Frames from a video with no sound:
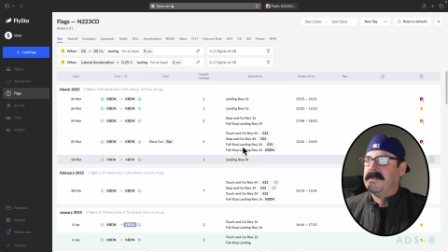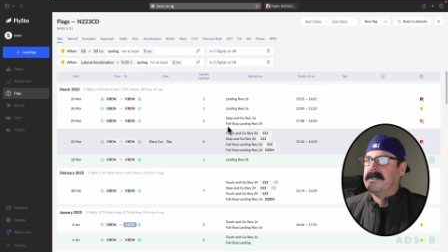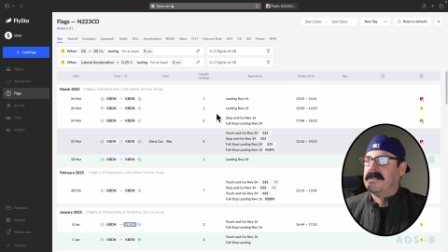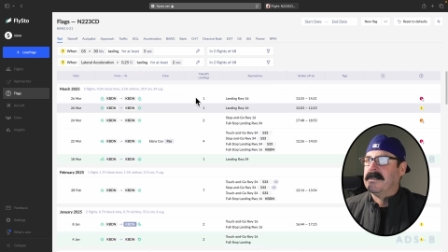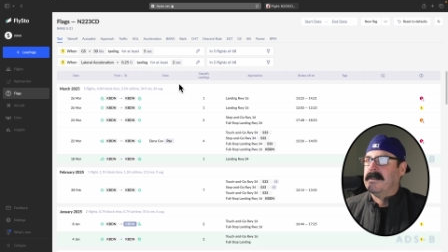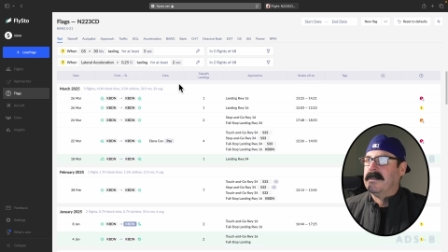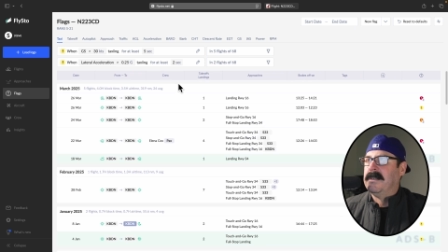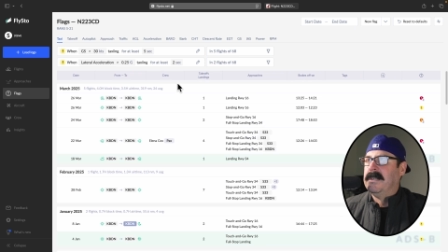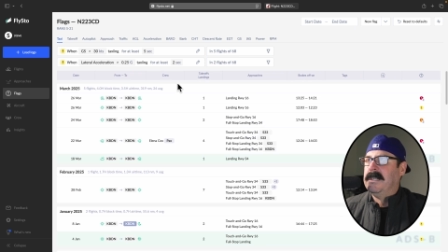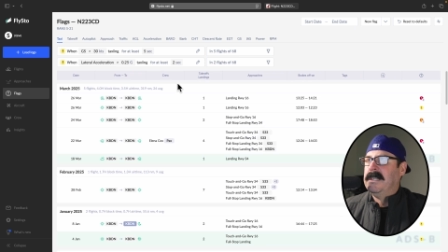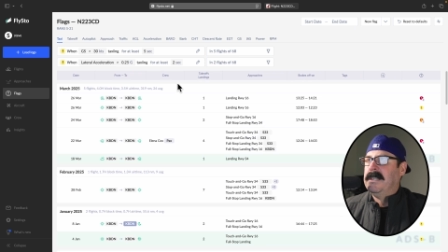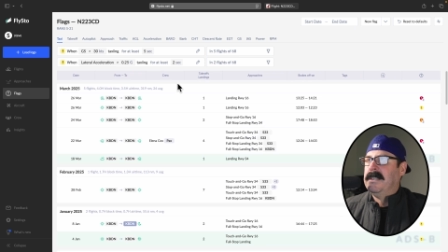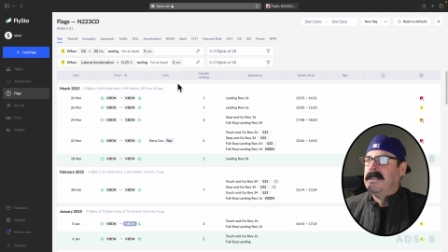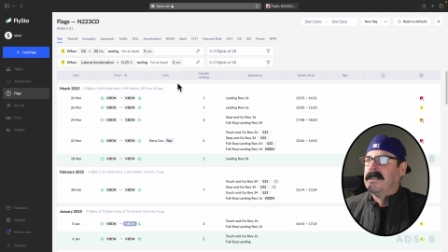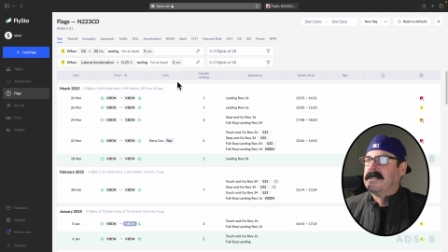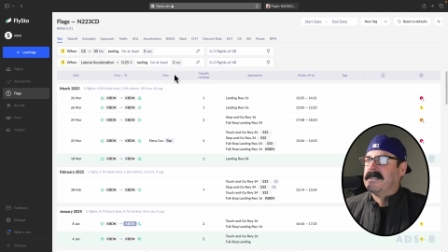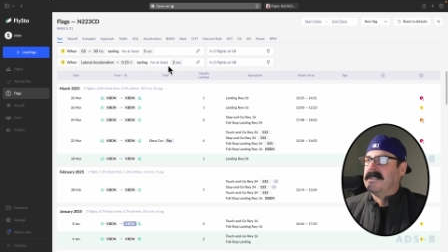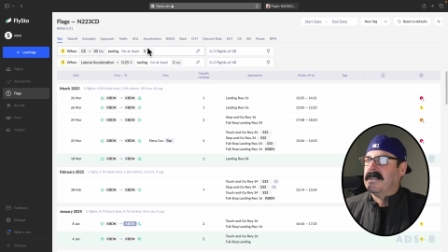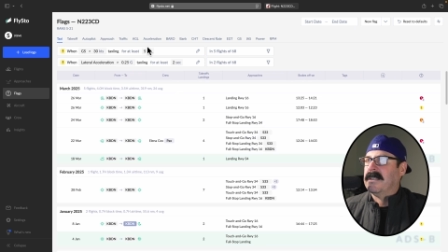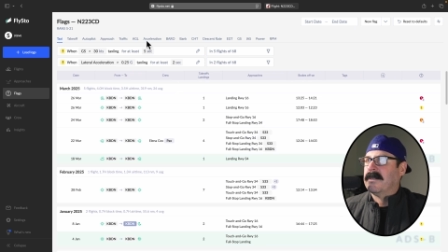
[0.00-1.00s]
So
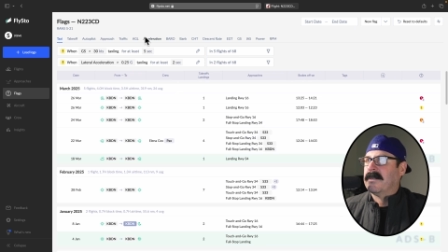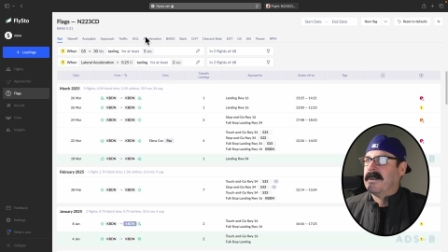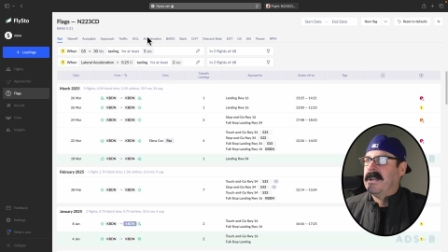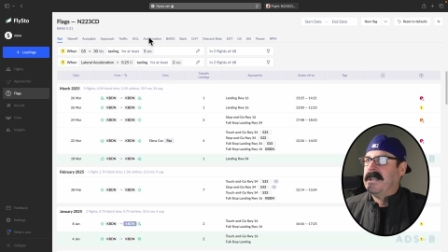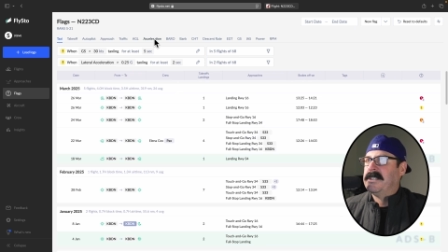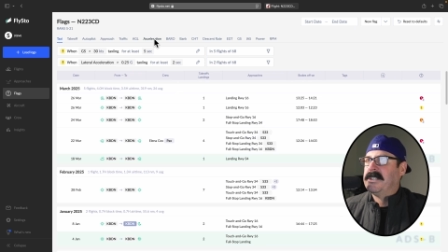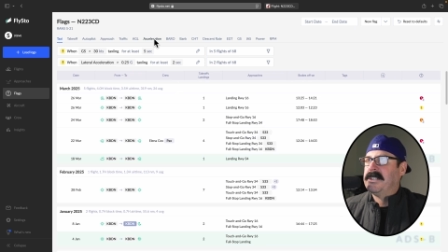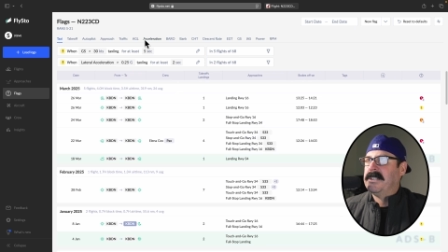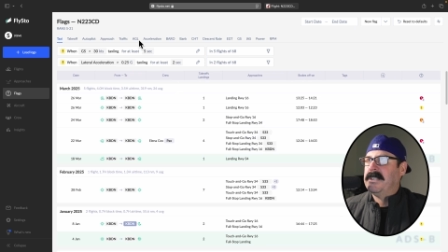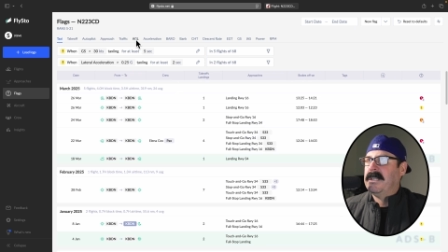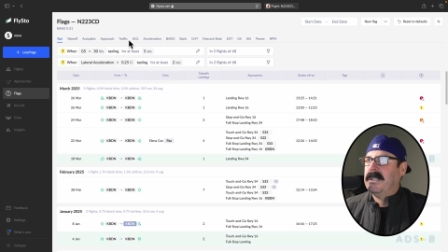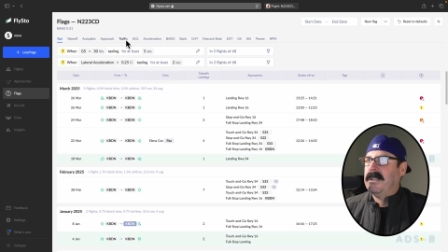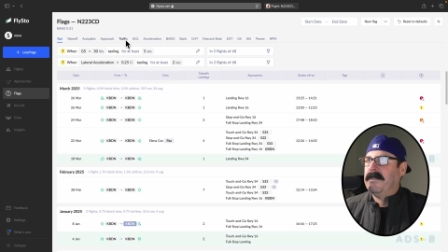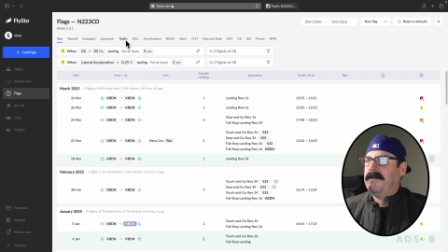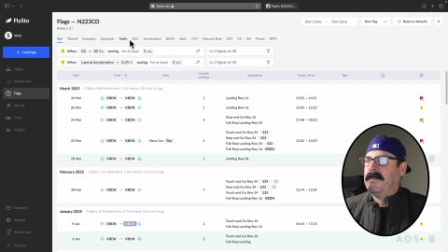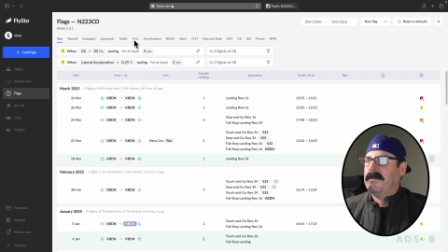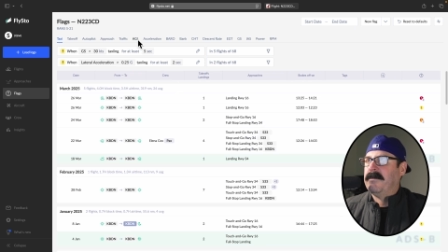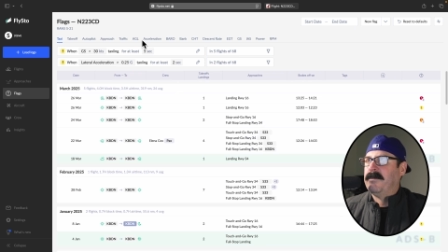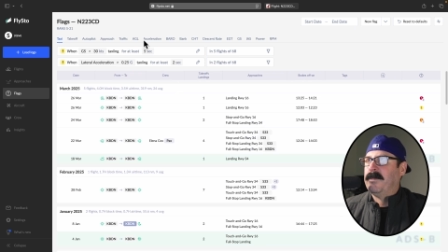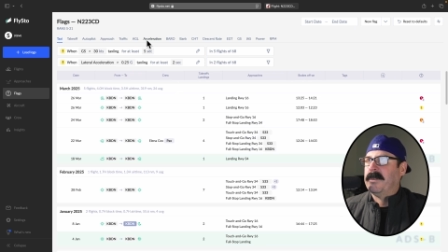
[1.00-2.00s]
acceleration,
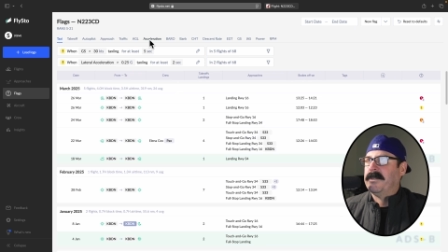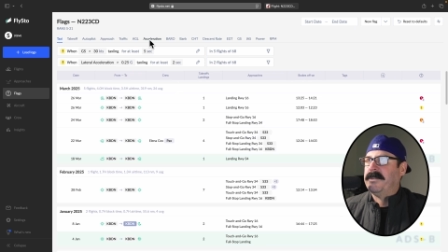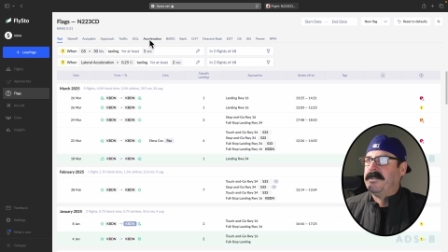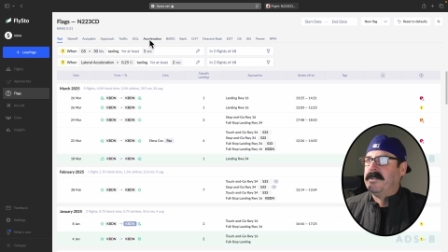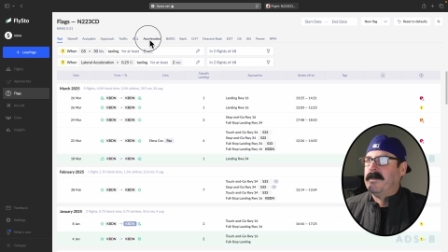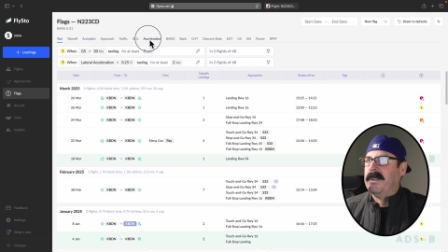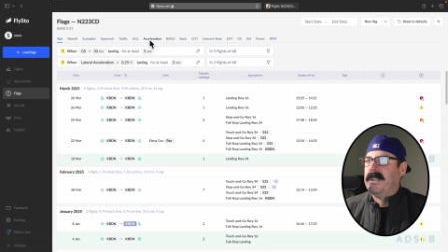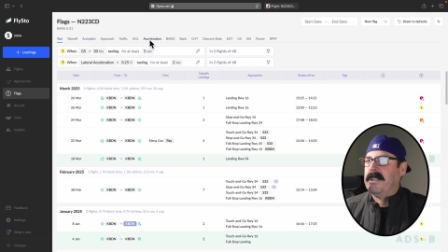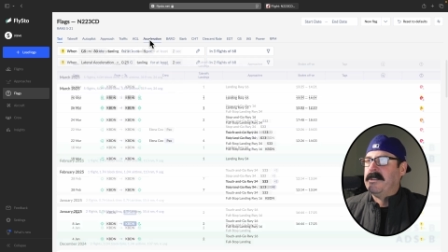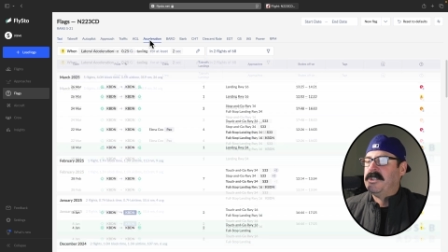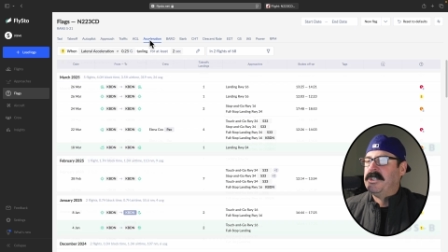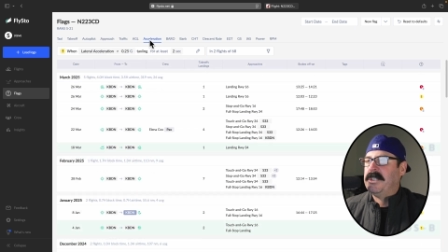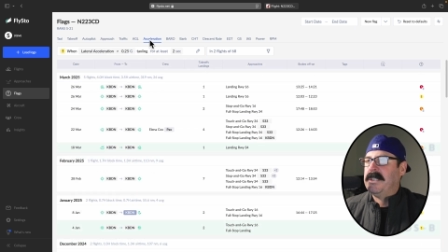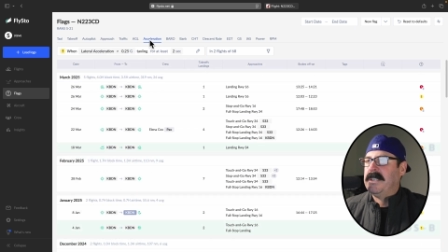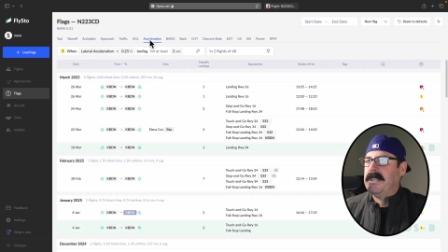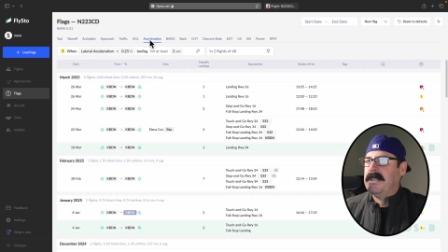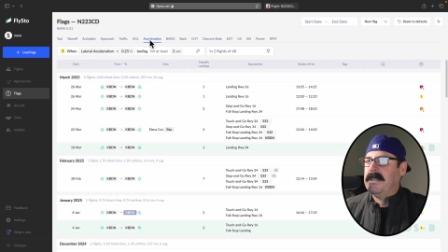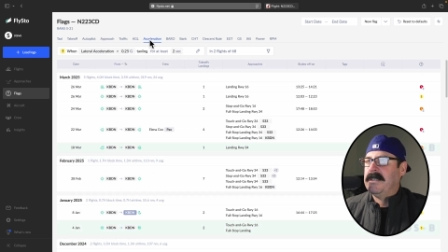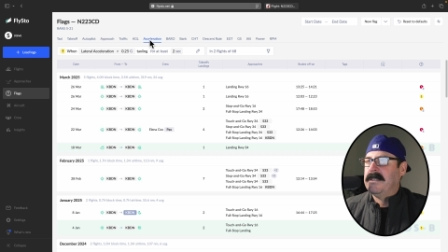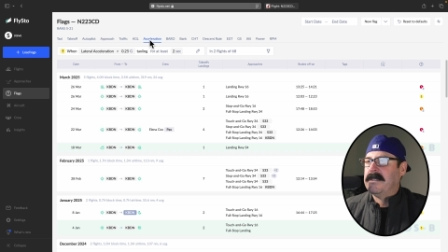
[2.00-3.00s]
if you've pulled too many
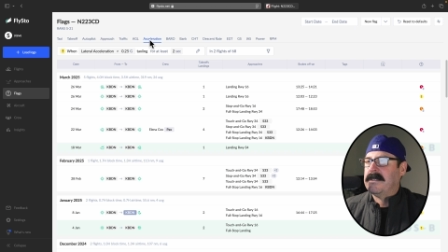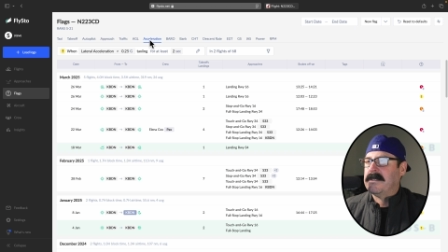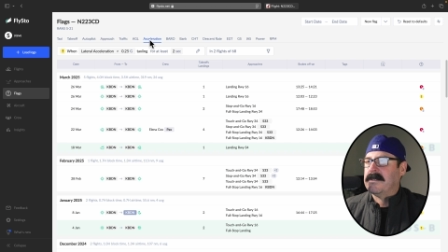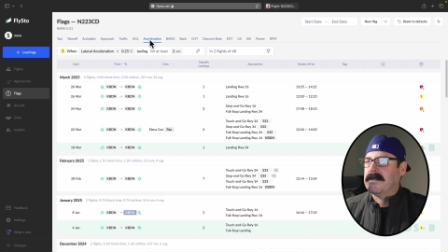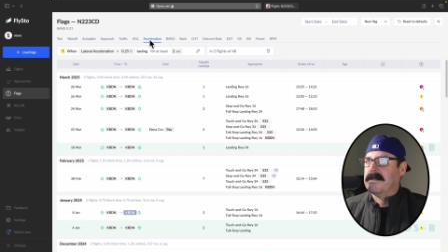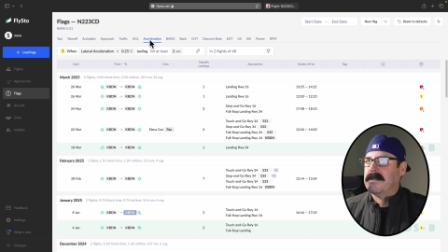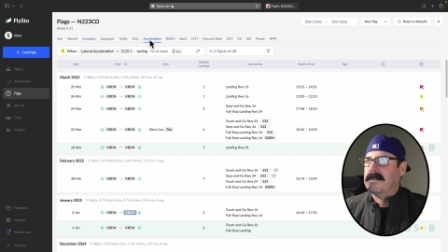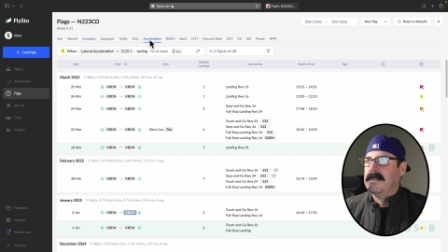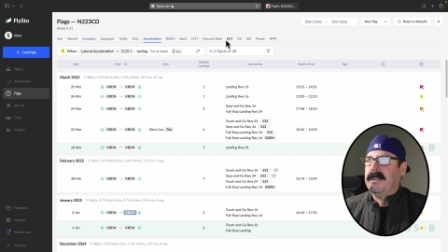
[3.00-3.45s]
G's or,